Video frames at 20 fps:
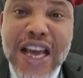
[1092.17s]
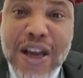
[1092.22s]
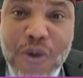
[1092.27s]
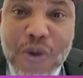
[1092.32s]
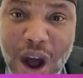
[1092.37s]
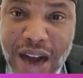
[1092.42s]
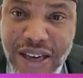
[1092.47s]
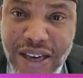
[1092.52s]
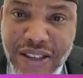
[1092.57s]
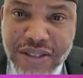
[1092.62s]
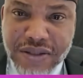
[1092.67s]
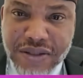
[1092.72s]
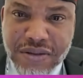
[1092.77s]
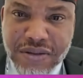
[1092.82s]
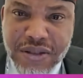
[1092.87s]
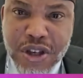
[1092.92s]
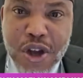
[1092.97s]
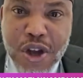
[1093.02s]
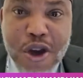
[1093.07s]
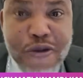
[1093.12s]
day one,
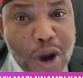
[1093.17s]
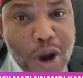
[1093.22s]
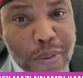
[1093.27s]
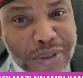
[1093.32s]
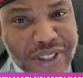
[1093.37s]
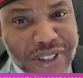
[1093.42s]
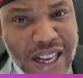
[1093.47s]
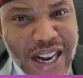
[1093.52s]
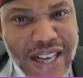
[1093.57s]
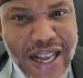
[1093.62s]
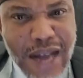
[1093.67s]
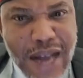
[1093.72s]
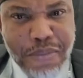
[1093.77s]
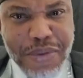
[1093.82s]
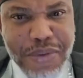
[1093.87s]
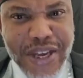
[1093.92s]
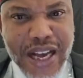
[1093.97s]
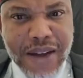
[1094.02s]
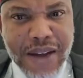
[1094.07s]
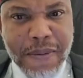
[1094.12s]
from
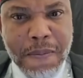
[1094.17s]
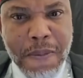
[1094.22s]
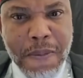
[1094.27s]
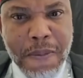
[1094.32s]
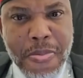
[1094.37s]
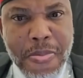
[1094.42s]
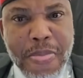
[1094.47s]
Senegambia.